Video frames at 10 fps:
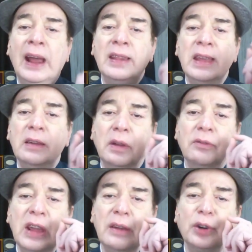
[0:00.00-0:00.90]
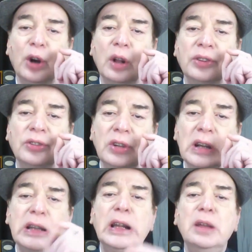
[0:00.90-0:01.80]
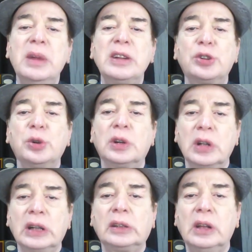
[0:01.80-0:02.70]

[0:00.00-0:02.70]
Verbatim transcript: and they we have constantly made sure that